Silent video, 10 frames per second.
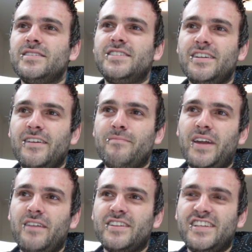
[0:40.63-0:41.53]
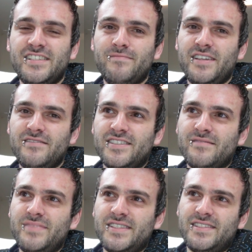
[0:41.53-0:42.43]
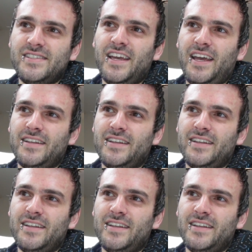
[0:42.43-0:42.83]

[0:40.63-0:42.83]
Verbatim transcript: to generate private keys by using BTC